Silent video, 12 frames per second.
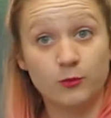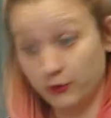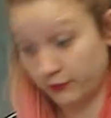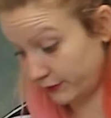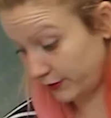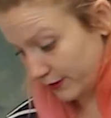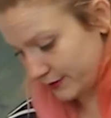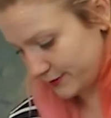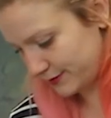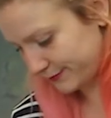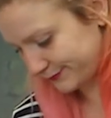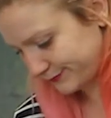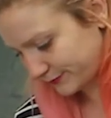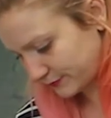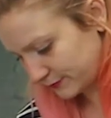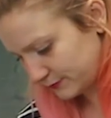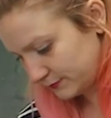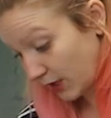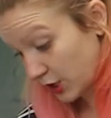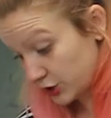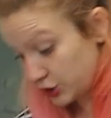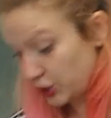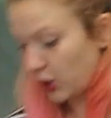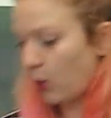both freelance.
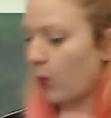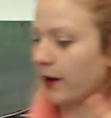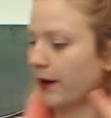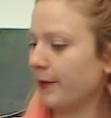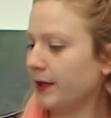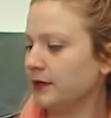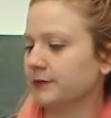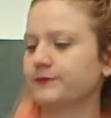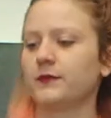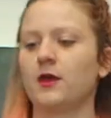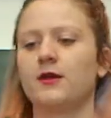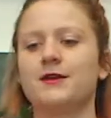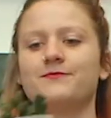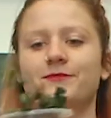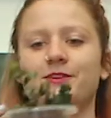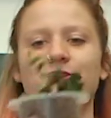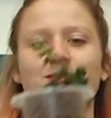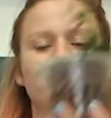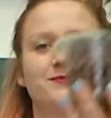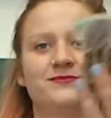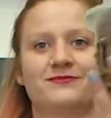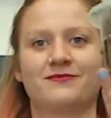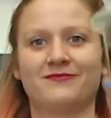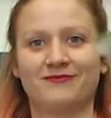You know what I mean. Okay, here you go.
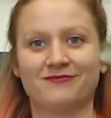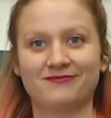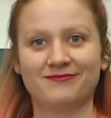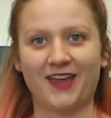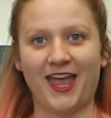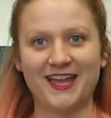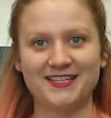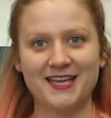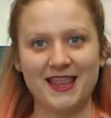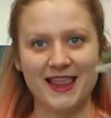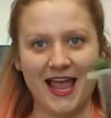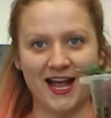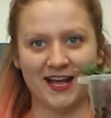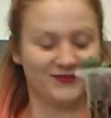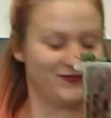It's in lacquer.